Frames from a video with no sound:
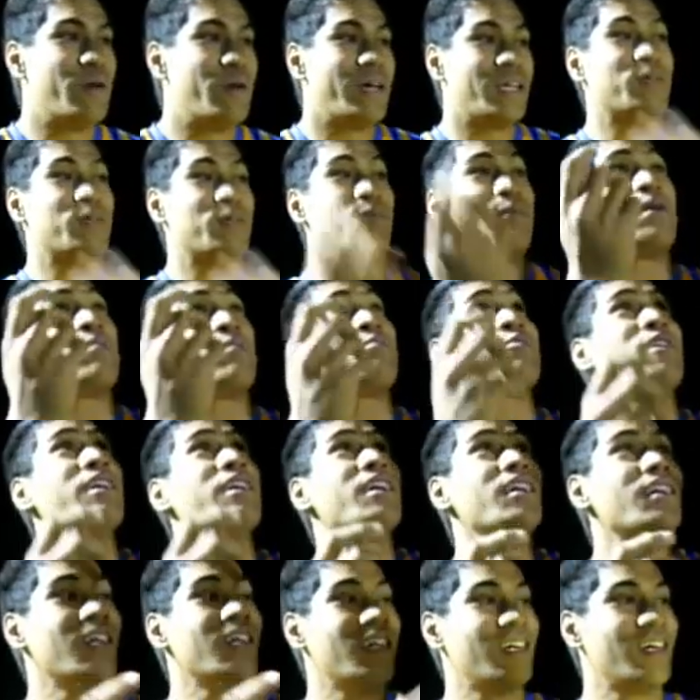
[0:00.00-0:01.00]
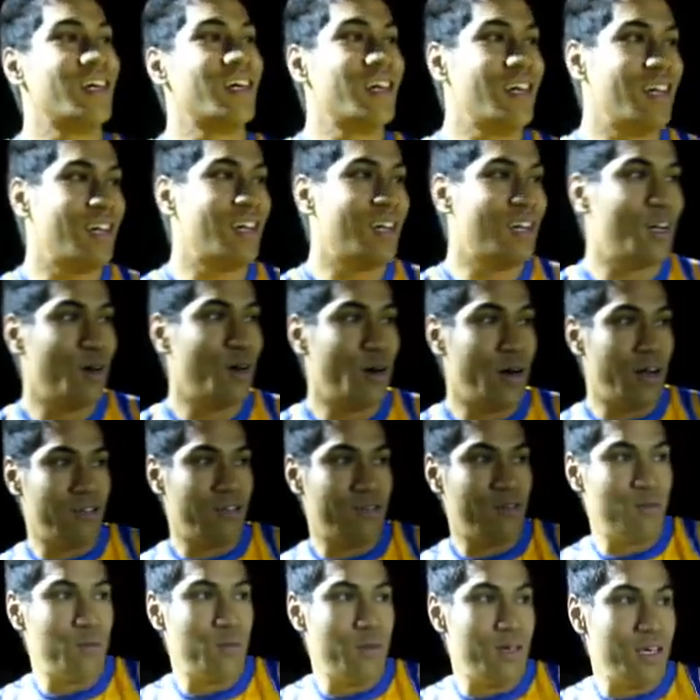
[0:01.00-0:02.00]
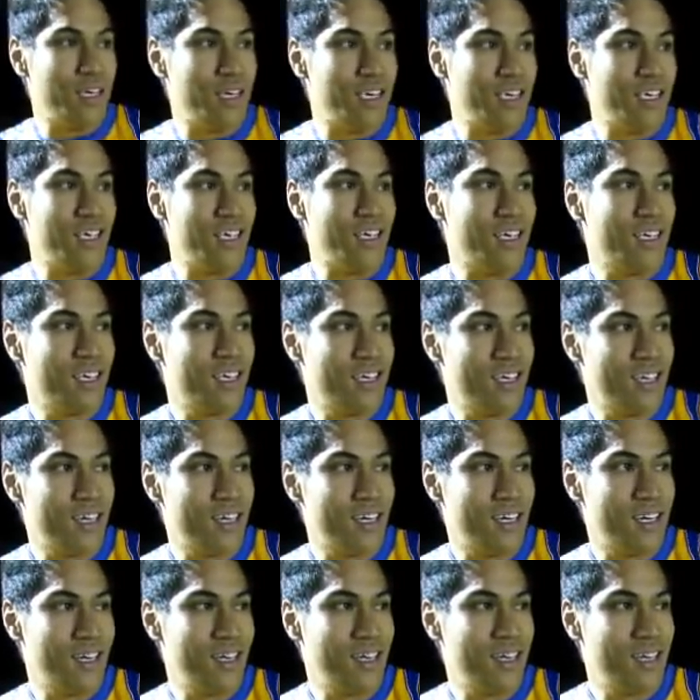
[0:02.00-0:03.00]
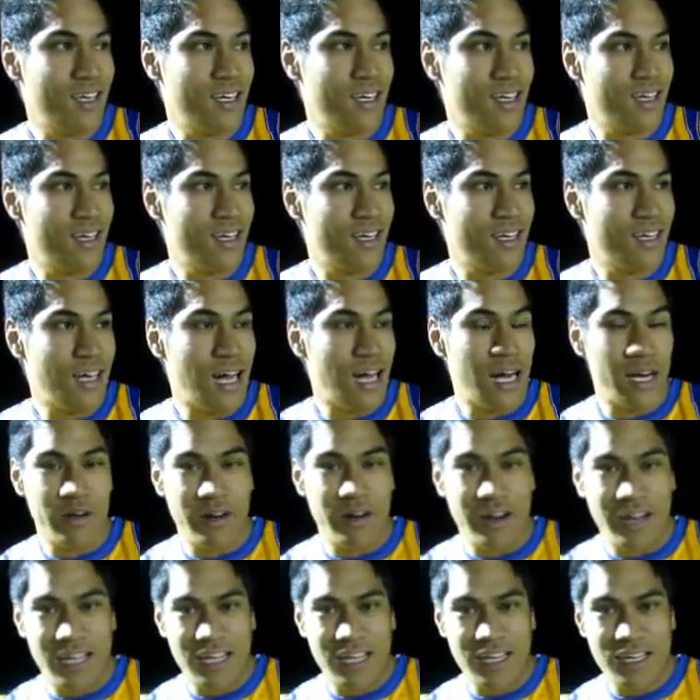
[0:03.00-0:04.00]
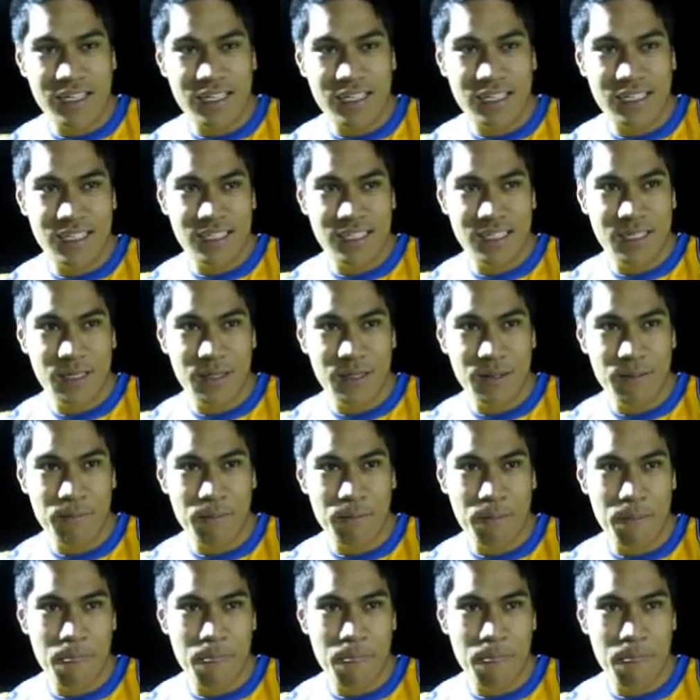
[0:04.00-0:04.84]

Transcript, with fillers: Ah, best memory would have to be under 18s